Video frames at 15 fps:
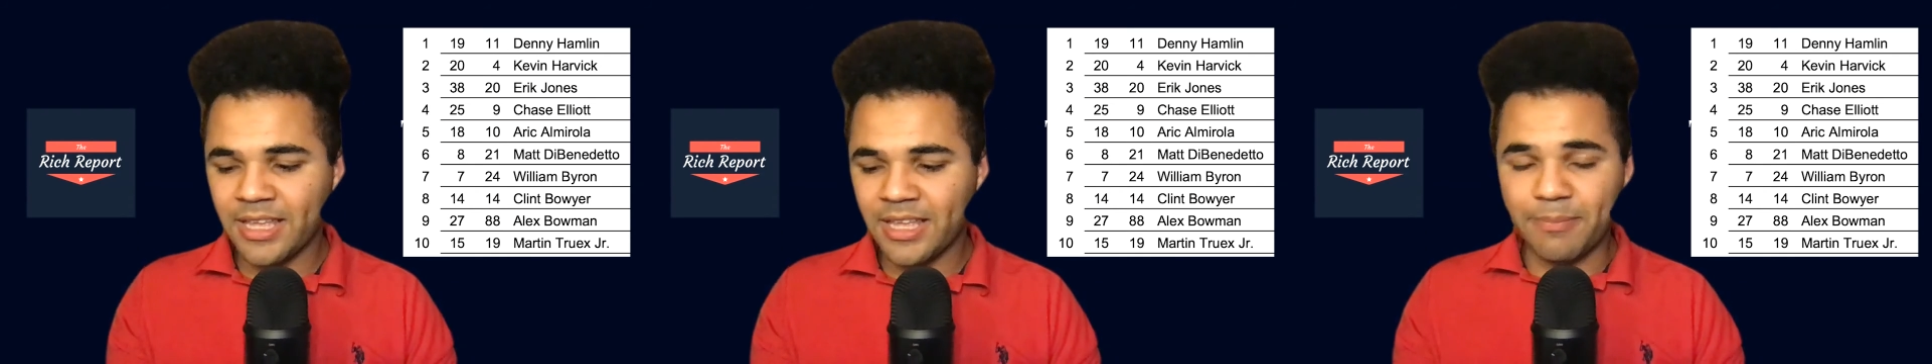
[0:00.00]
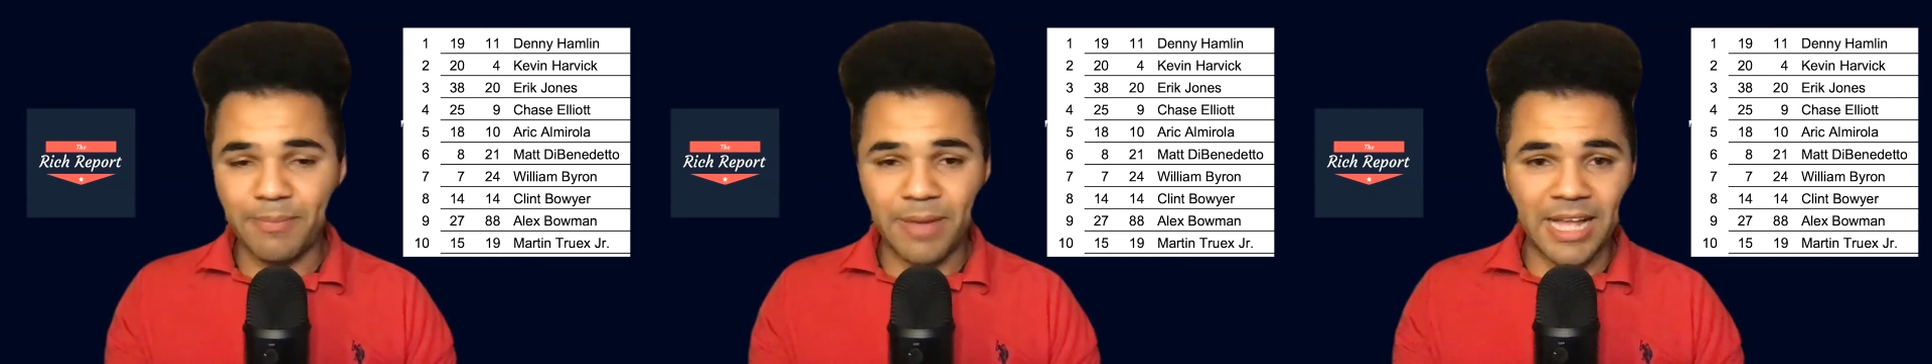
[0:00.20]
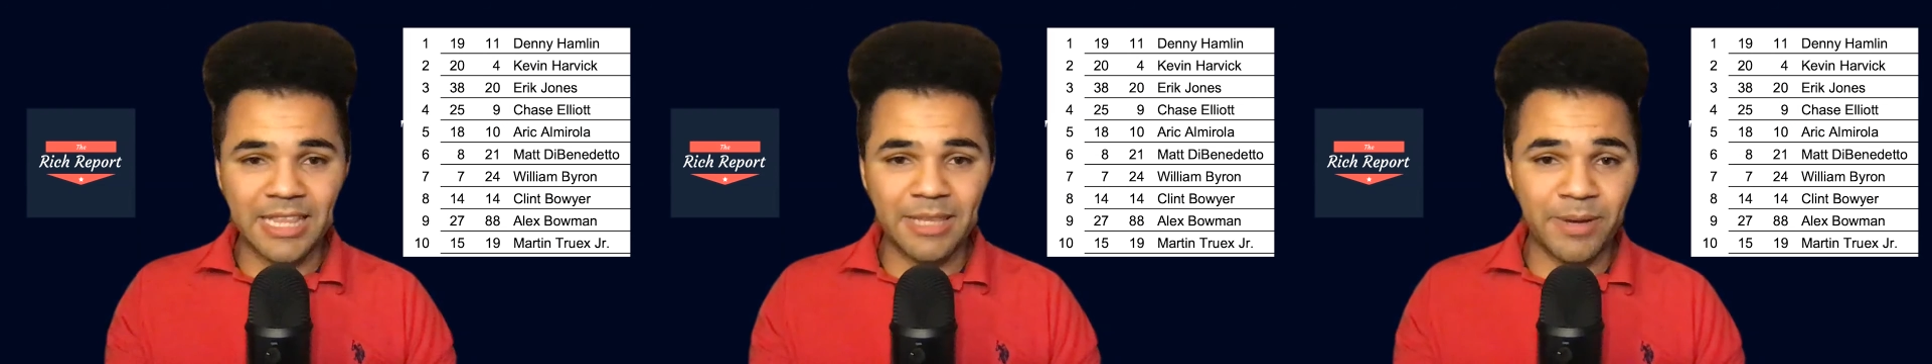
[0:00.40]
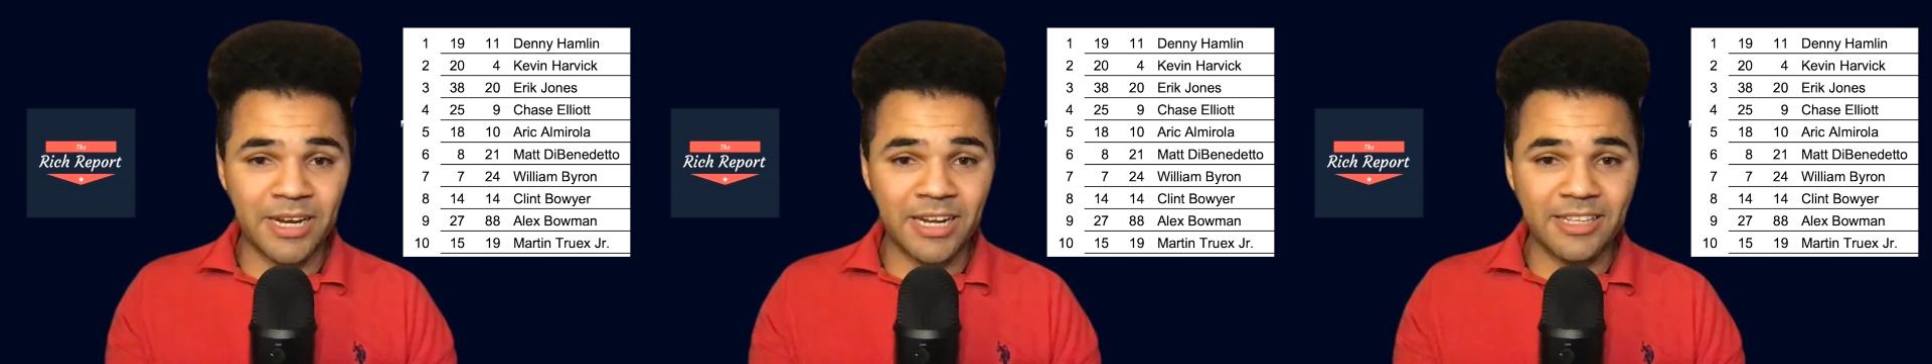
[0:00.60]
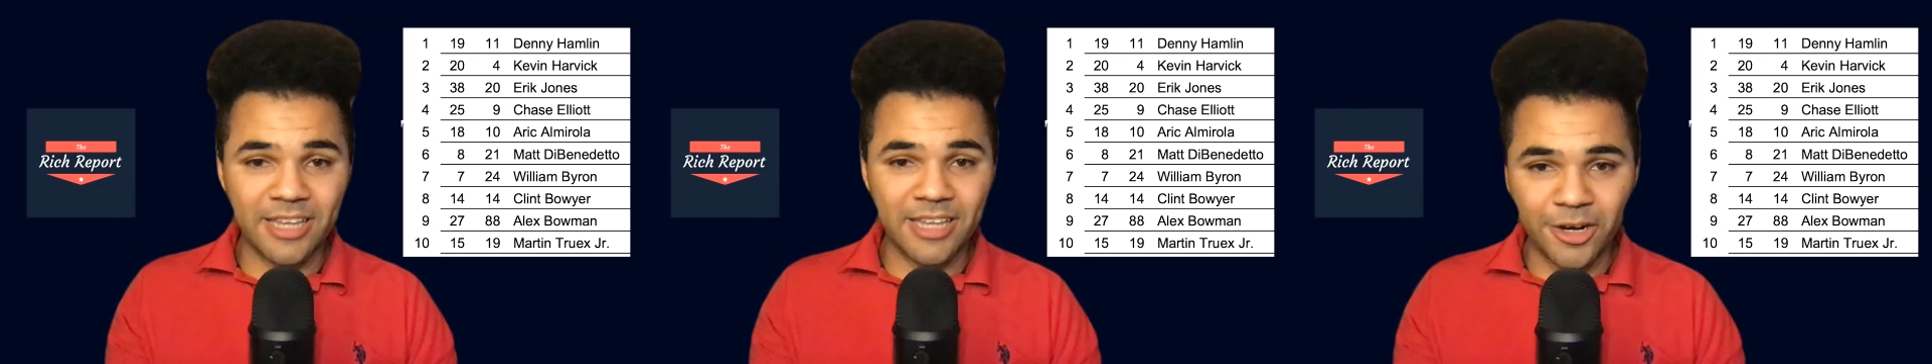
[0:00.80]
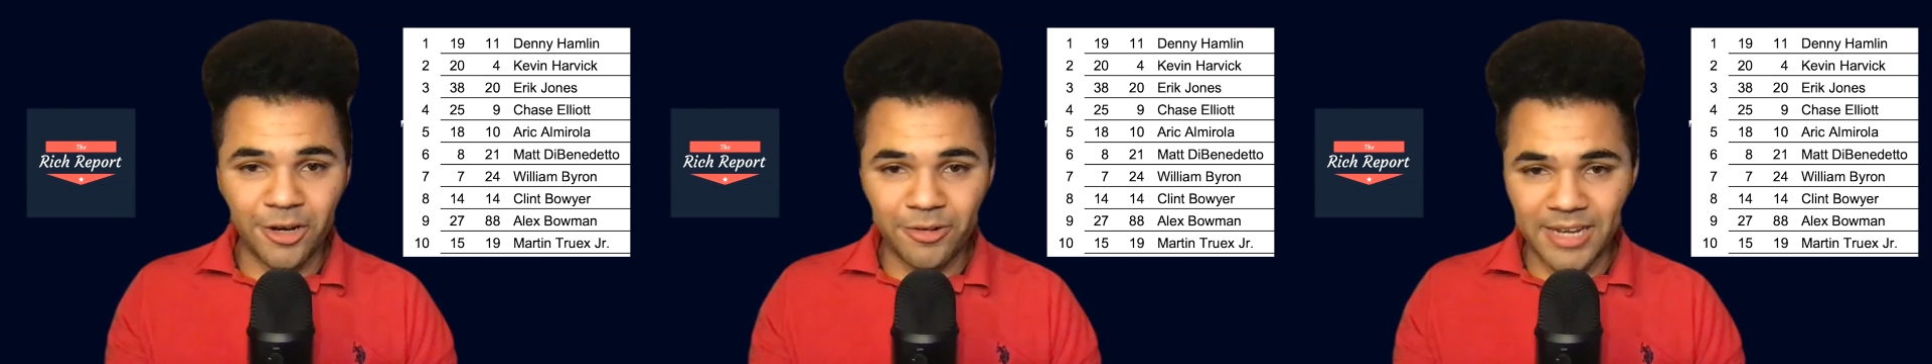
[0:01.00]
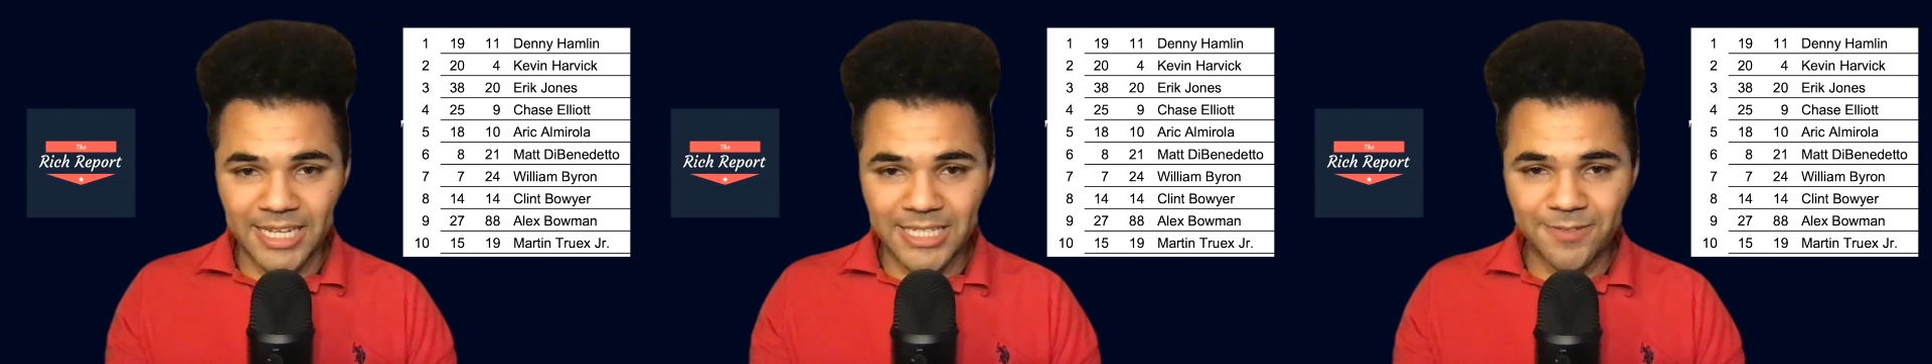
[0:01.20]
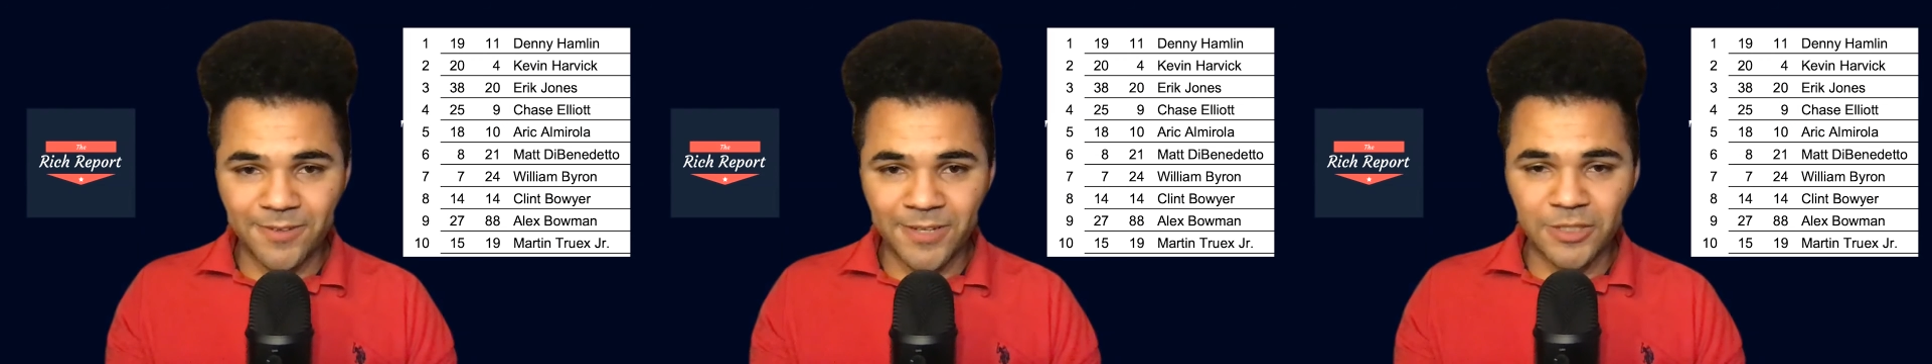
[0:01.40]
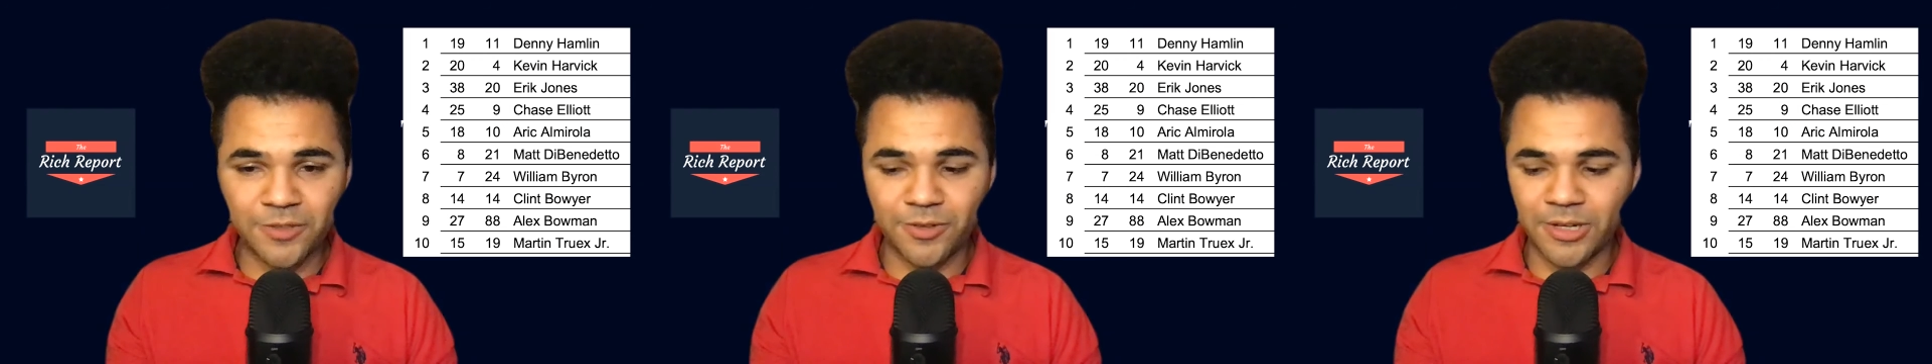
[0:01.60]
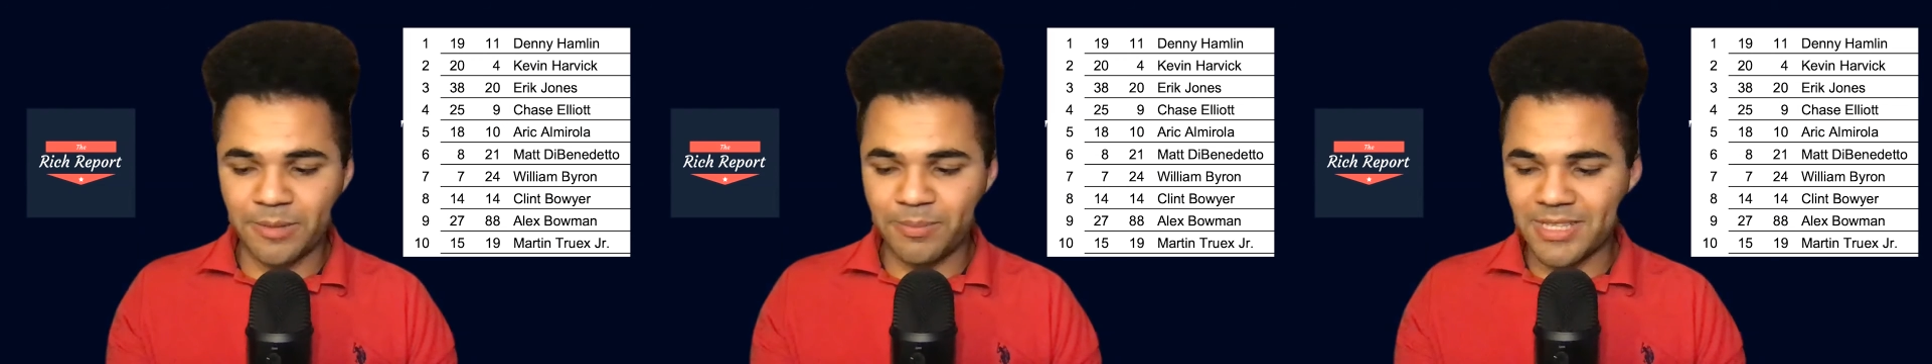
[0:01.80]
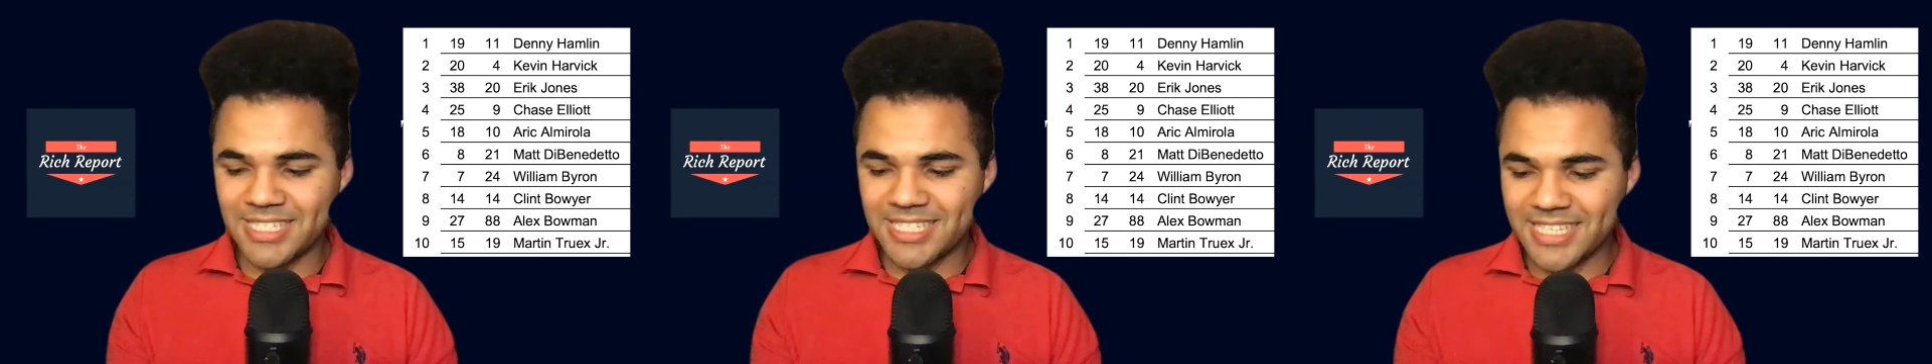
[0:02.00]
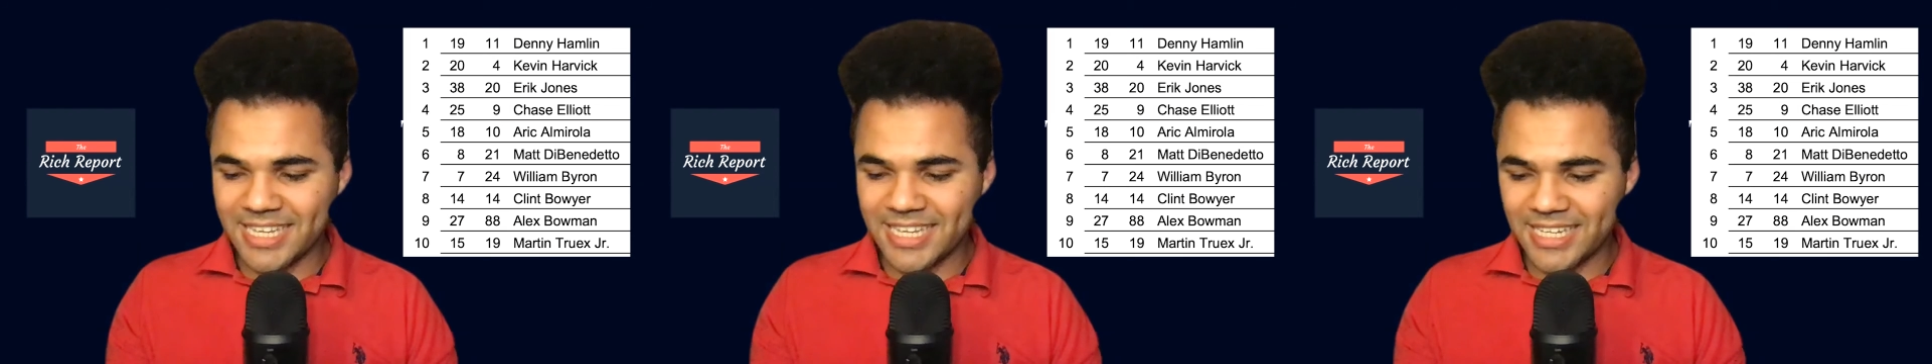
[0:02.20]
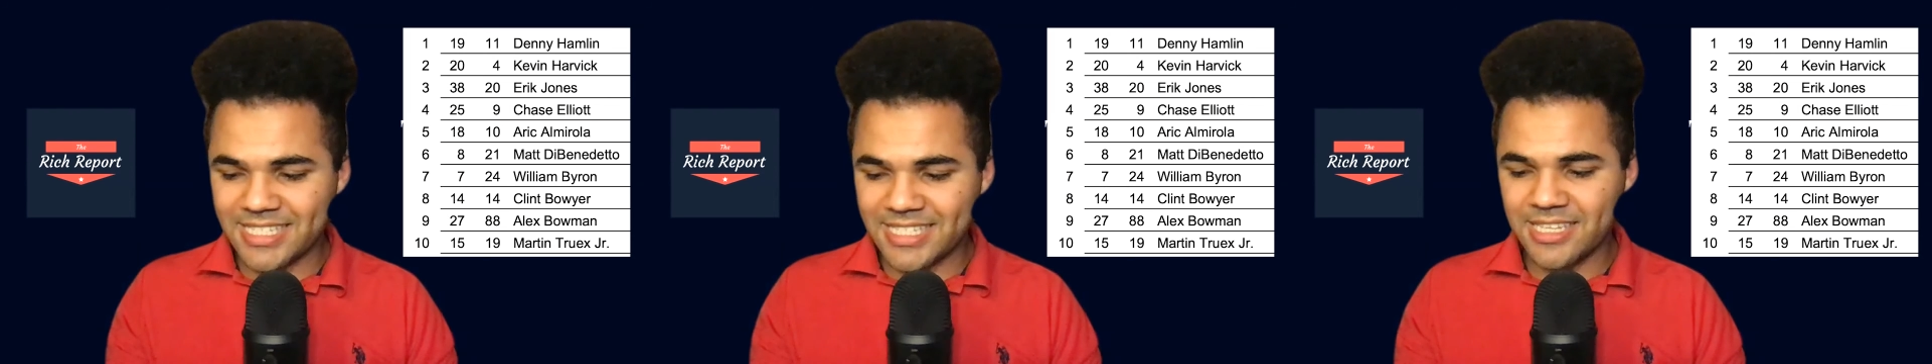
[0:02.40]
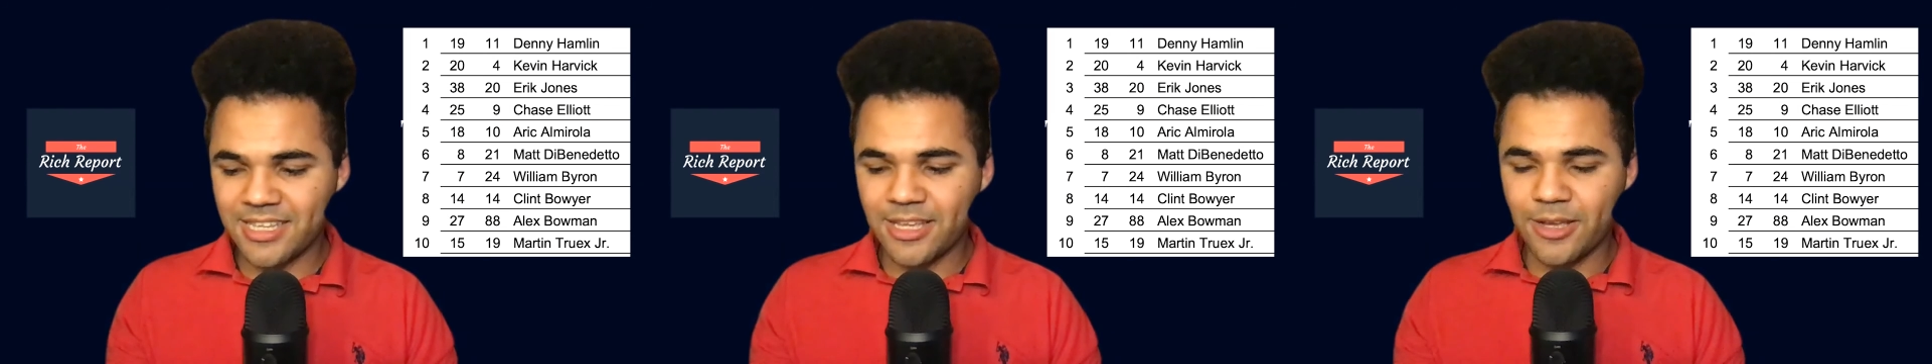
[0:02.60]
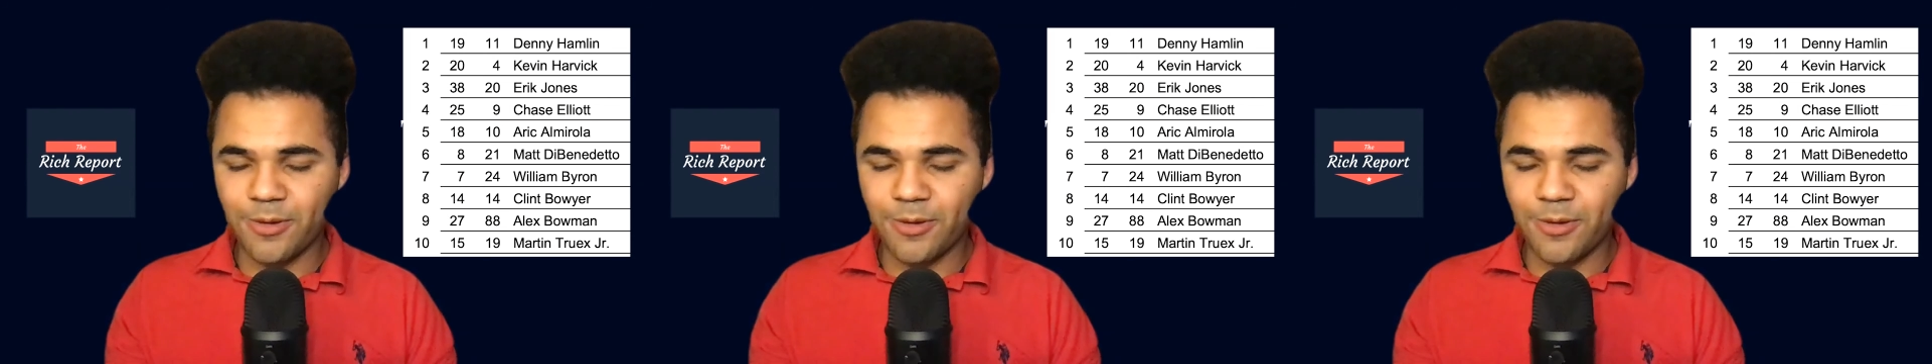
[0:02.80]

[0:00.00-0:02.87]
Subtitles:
Matt DiBenedetto, nice finish for him in 6th.